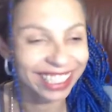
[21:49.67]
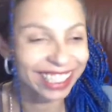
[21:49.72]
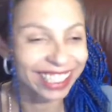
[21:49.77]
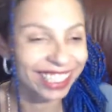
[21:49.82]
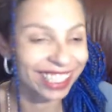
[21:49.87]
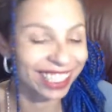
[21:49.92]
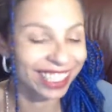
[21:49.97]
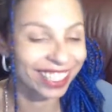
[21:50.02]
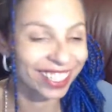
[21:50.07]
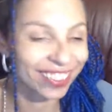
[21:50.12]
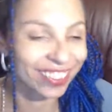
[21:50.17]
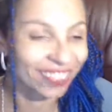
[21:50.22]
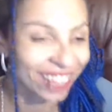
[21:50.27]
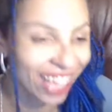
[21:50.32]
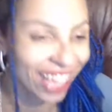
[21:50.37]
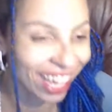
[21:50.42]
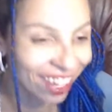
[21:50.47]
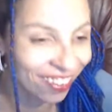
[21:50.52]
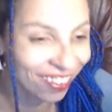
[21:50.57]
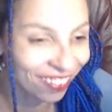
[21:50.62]
Yeah.
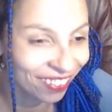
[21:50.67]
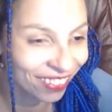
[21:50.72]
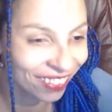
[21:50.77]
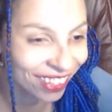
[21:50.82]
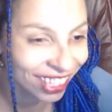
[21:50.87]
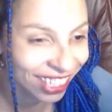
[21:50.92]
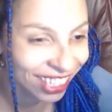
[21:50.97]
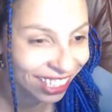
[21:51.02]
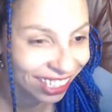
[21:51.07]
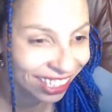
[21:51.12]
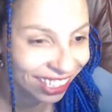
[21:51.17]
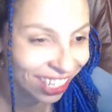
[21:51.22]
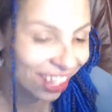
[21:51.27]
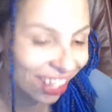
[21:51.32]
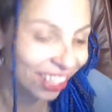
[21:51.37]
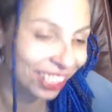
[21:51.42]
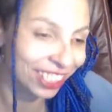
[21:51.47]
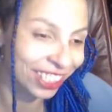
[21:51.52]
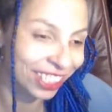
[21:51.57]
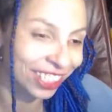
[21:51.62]

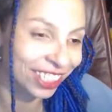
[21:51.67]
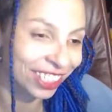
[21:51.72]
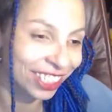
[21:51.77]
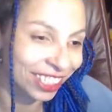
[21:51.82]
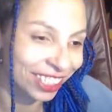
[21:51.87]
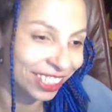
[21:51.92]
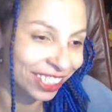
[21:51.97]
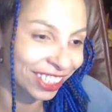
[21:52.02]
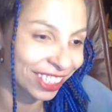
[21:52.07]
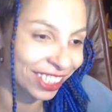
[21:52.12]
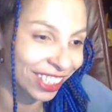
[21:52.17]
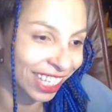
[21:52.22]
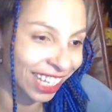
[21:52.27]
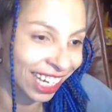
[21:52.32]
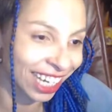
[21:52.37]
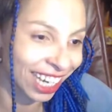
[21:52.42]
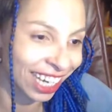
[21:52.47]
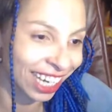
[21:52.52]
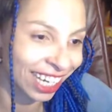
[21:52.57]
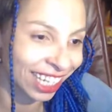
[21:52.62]
So
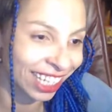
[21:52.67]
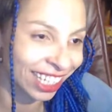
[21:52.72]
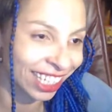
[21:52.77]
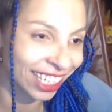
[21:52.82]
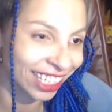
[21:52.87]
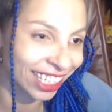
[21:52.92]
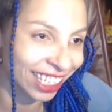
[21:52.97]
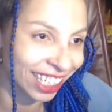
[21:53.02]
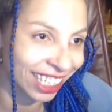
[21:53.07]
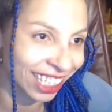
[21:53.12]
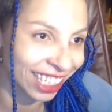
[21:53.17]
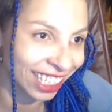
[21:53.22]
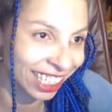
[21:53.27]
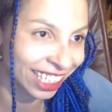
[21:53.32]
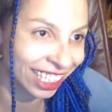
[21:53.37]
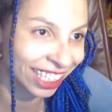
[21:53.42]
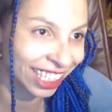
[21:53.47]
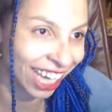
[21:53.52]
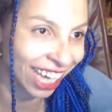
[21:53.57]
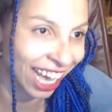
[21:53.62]

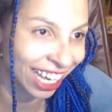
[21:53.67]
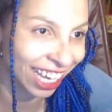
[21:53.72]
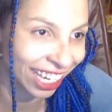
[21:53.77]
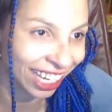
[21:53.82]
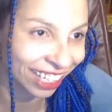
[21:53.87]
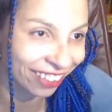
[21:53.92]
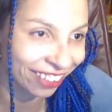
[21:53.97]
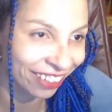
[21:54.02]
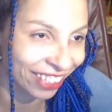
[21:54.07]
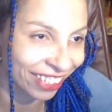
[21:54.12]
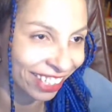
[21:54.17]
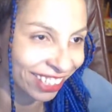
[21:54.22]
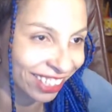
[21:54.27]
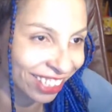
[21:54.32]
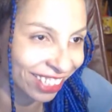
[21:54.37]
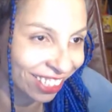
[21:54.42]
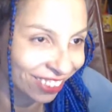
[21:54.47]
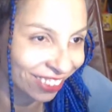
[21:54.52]
NE, highlight real,